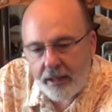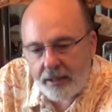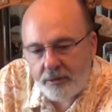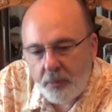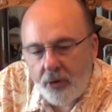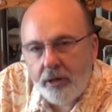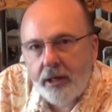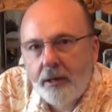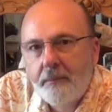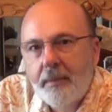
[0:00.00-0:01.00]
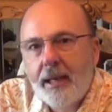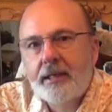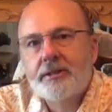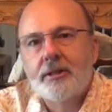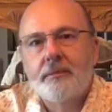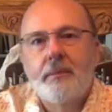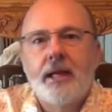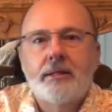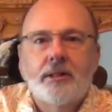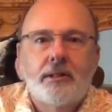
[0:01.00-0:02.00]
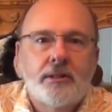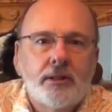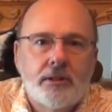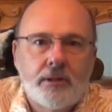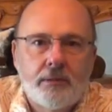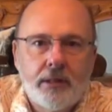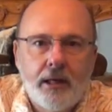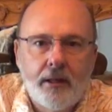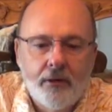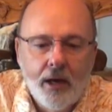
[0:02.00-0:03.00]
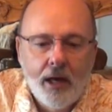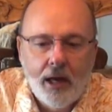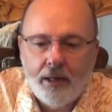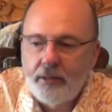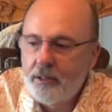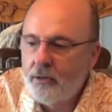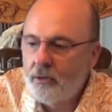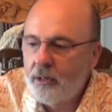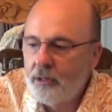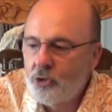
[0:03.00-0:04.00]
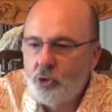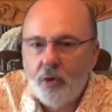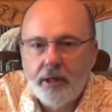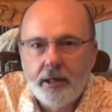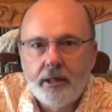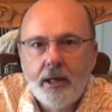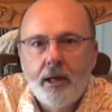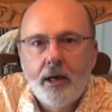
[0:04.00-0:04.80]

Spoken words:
has put an amazing system together. I think you're going to enjoy it.